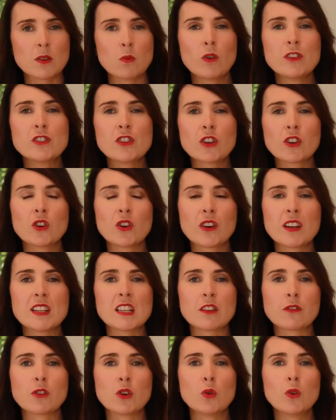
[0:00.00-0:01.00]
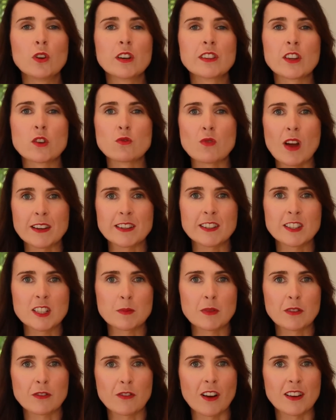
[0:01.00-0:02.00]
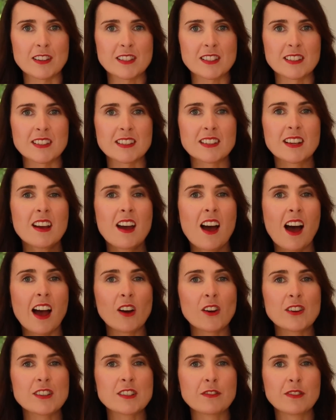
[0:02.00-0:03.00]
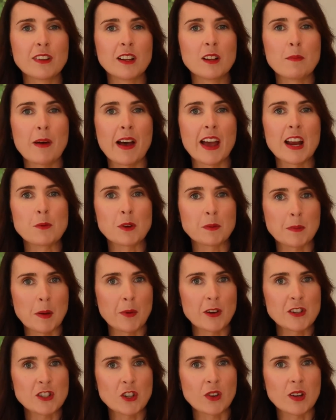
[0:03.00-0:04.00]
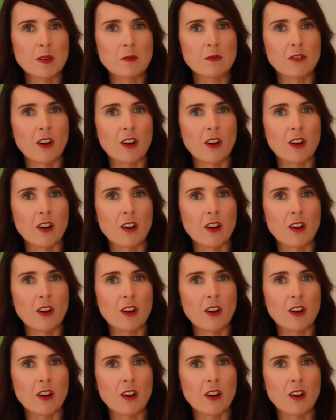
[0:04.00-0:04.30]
Once your cookies have cooled, they're ready to be frosted. I'm going to fill mine with my buttercream